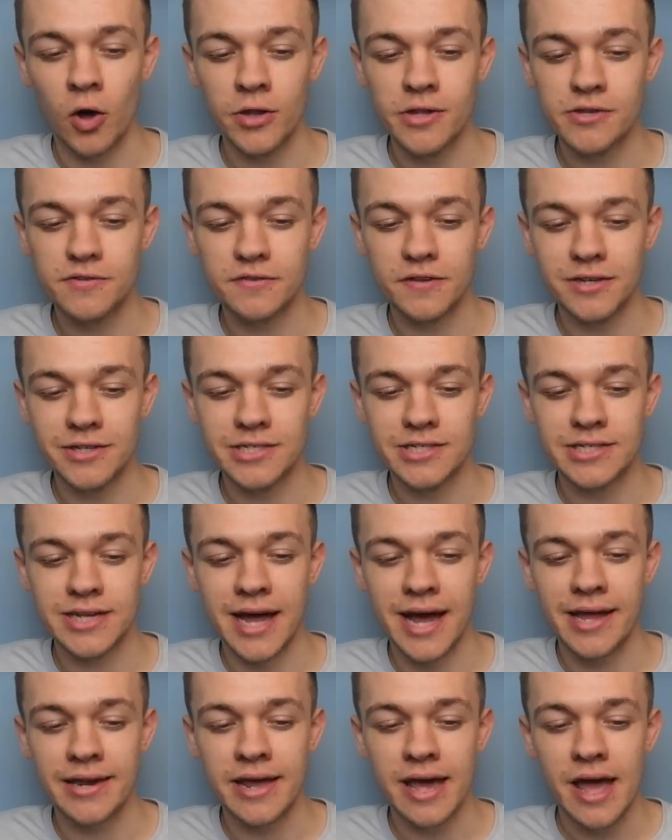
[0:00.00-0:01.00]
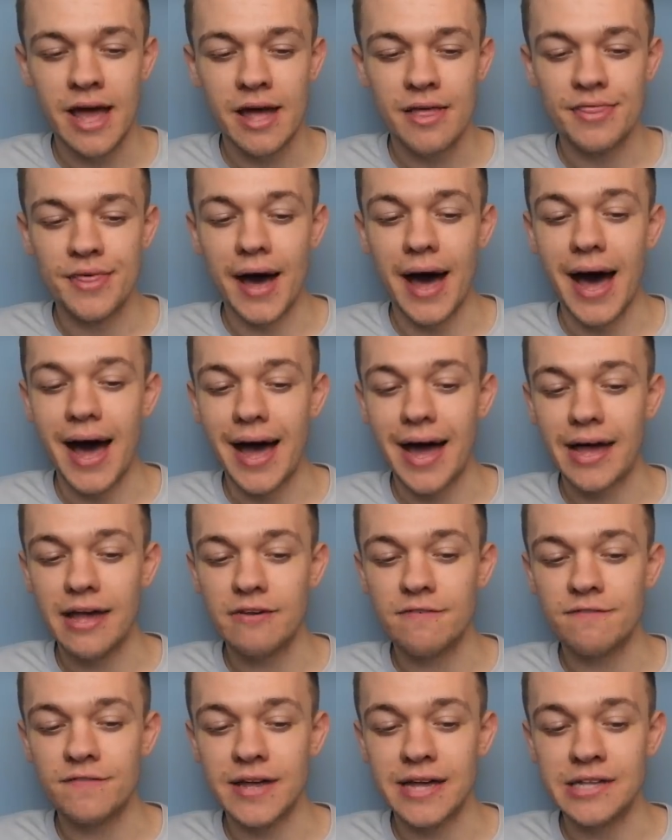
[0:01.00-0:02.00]
Huddersfield side that
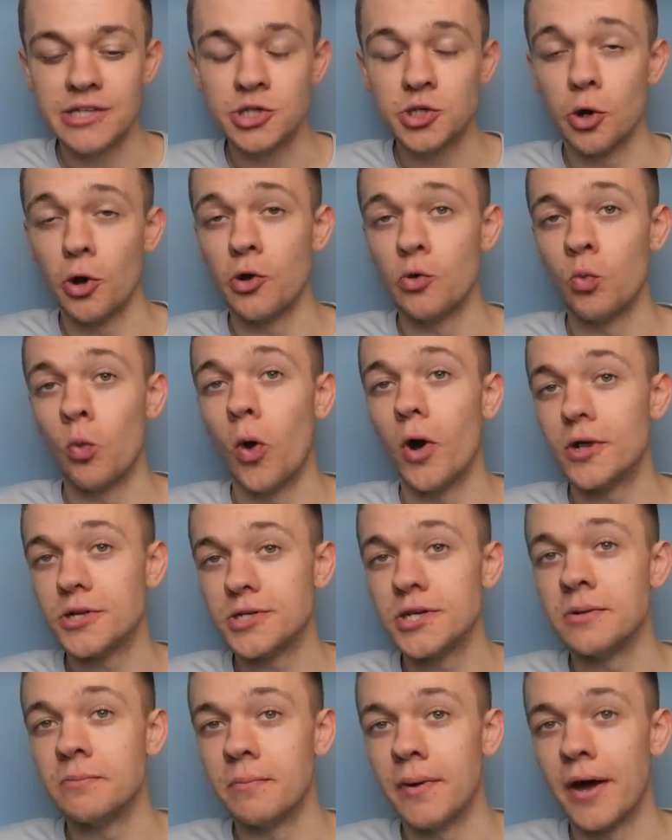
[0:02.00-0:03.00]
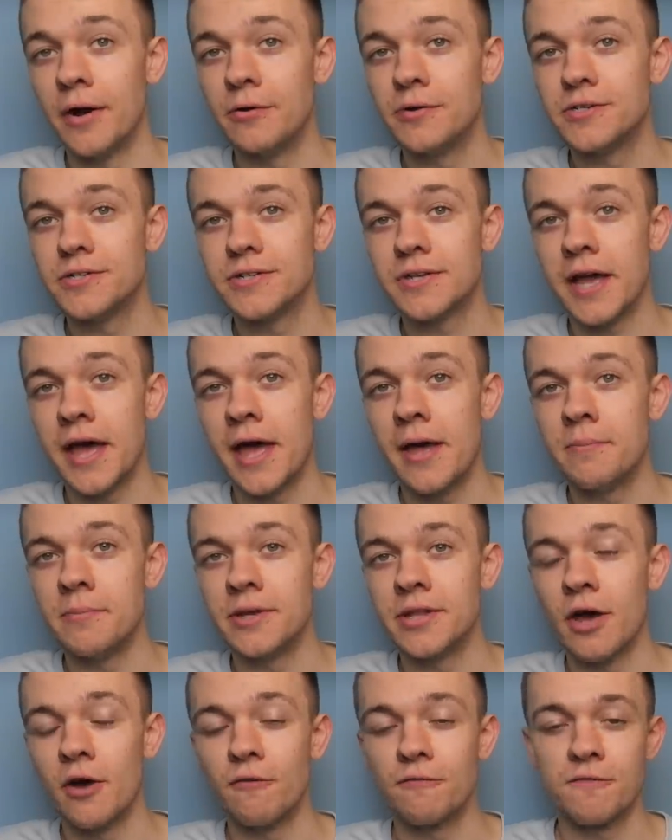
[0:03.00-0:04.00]
I've enjoyed watching most,
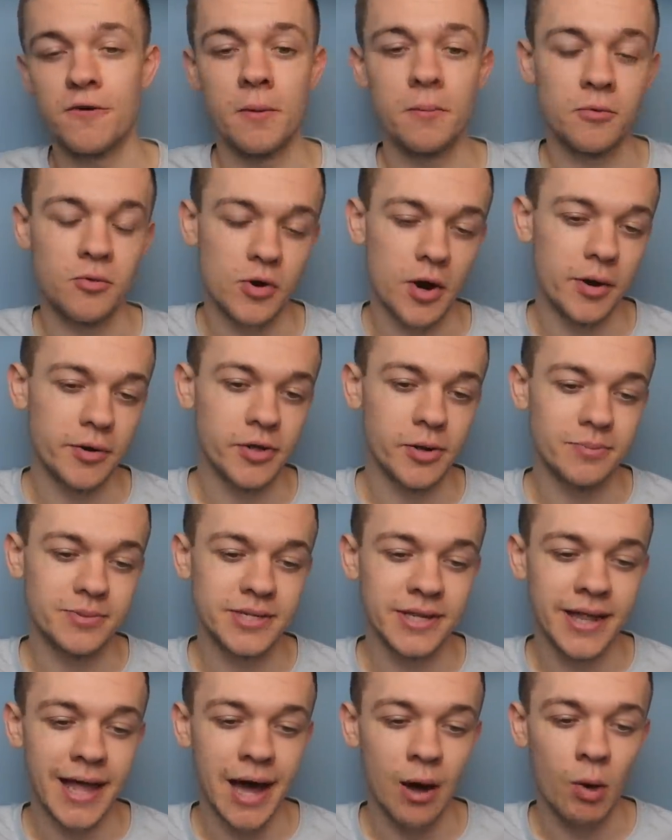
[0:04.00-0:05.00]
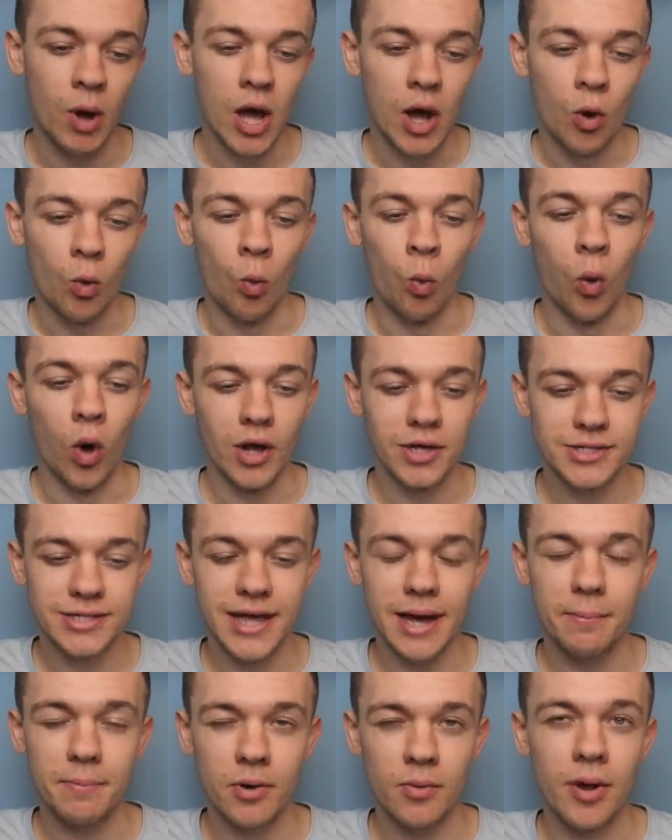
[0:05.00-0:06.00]
you know, from growing up to now, was
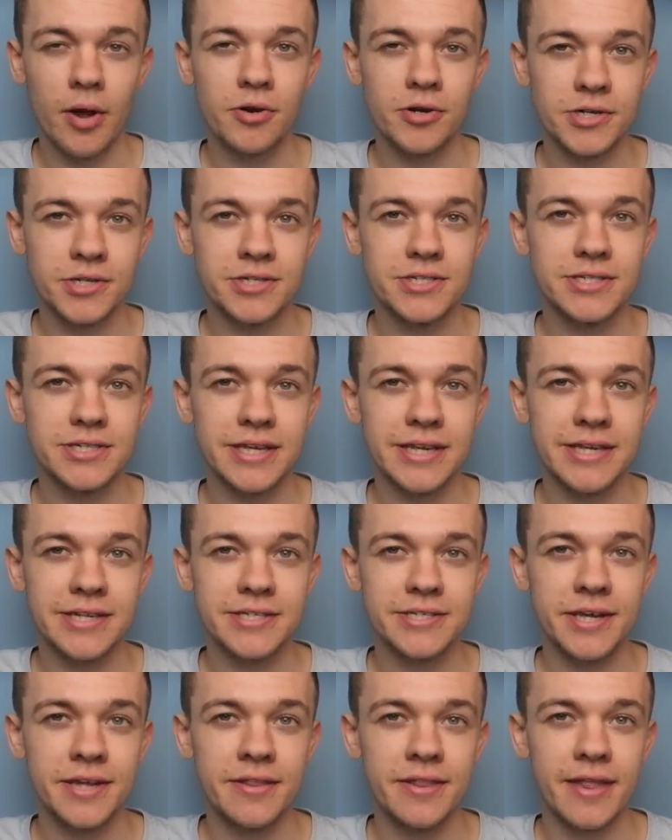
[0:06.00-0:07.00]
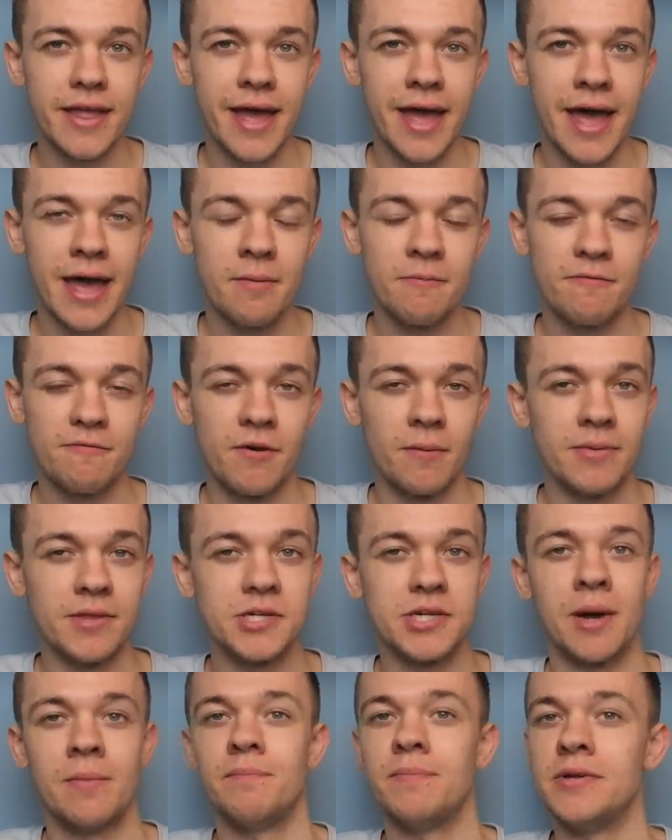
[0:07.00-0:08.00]
that promotion season from the
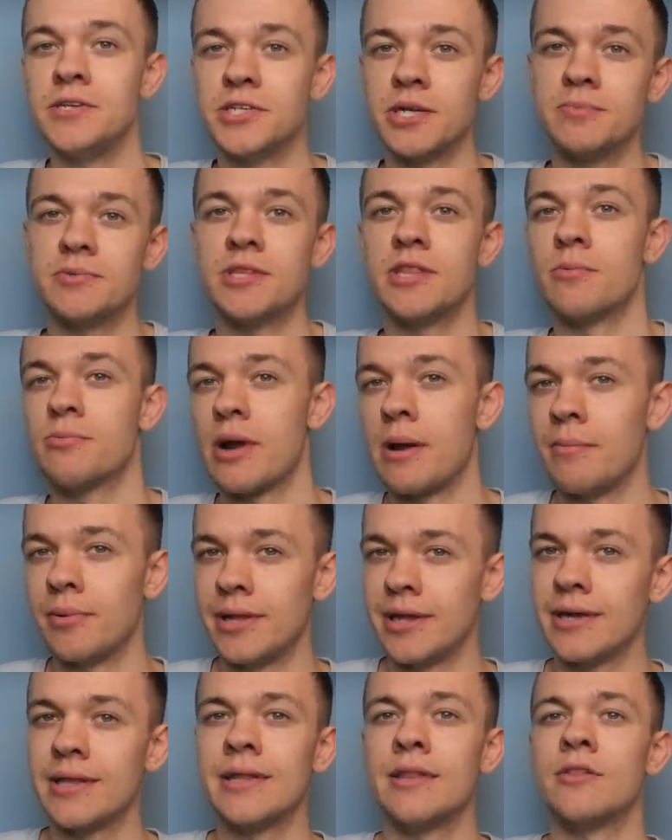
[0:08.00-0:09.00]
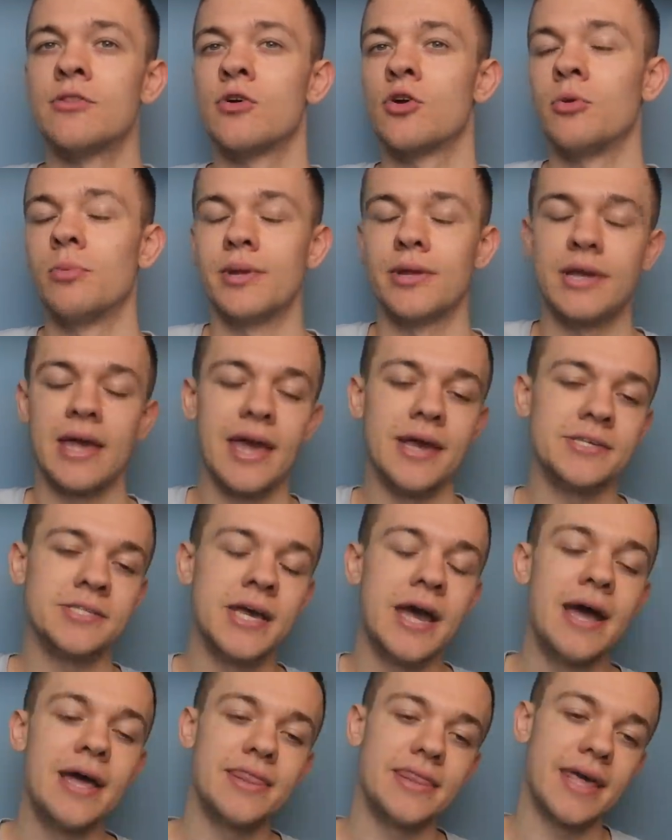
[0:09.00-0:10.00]
Championship to the Premier League, and another couple of years
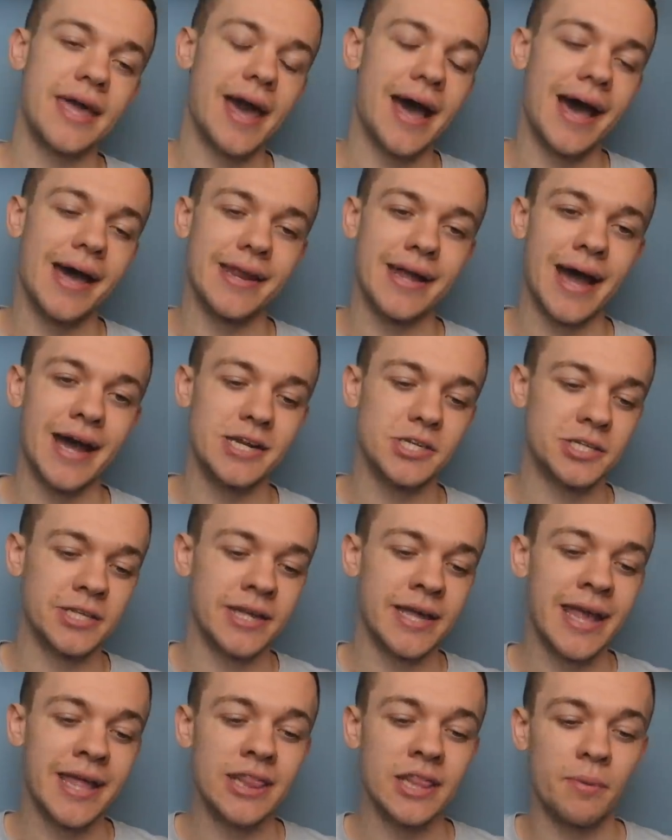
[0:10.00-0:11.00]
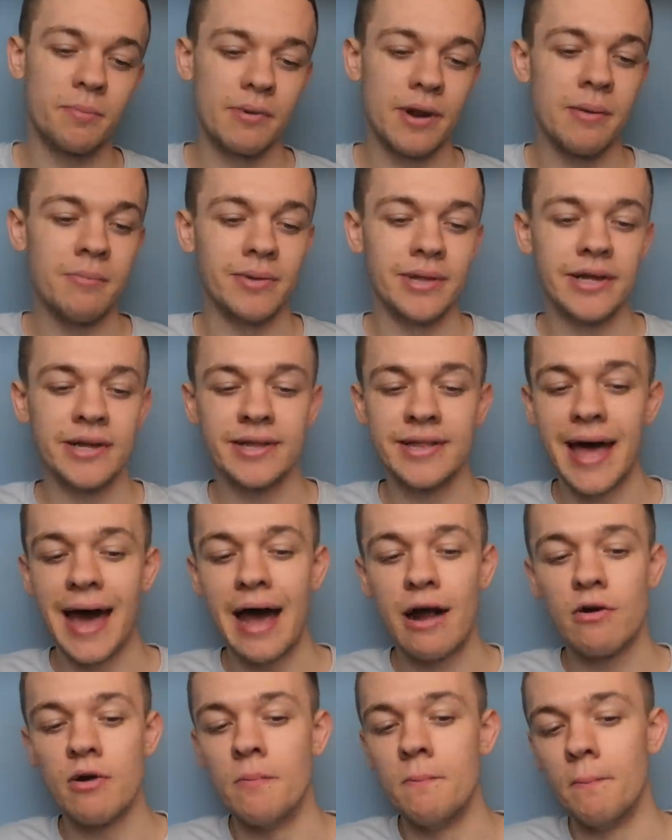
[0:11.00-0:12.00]
they had actually in the Premier League. And
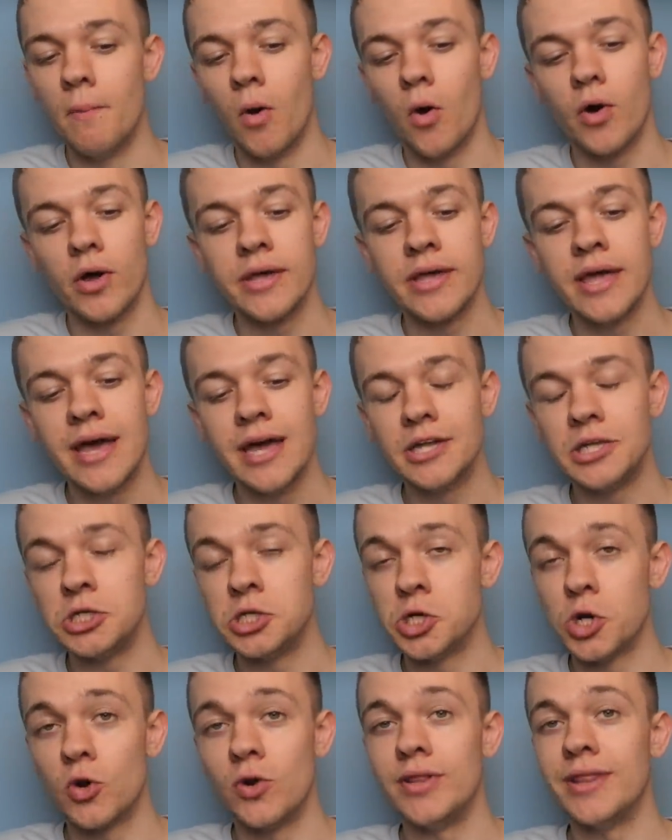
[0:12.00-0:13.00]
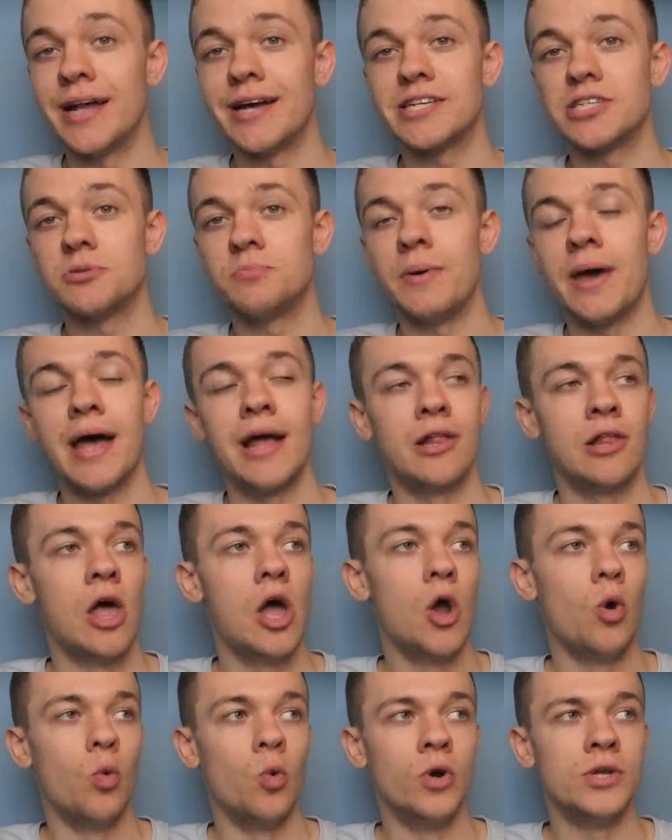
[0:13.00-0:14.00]
Aaron Moy, during that spell,
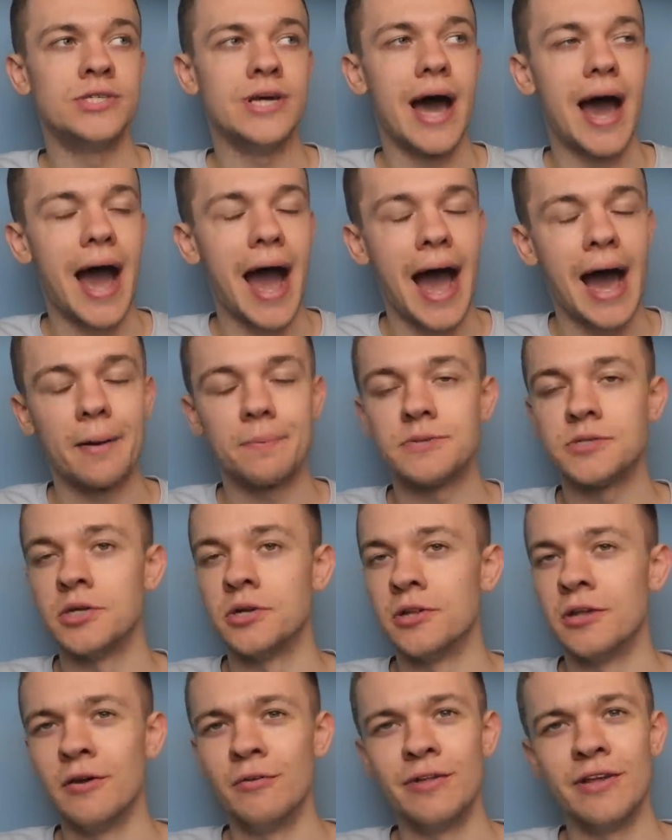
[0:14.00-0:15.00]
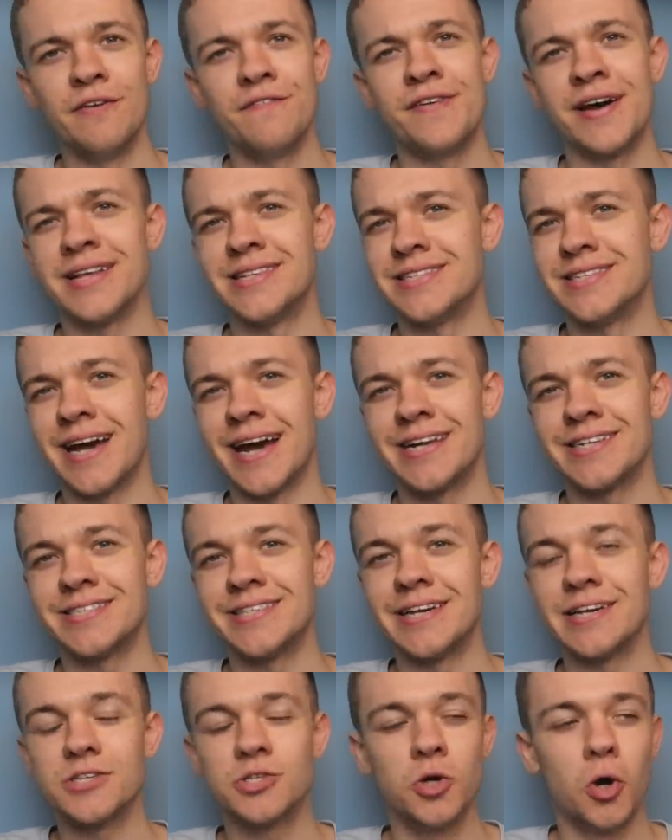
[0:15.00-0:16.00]
was absolutely fantastic.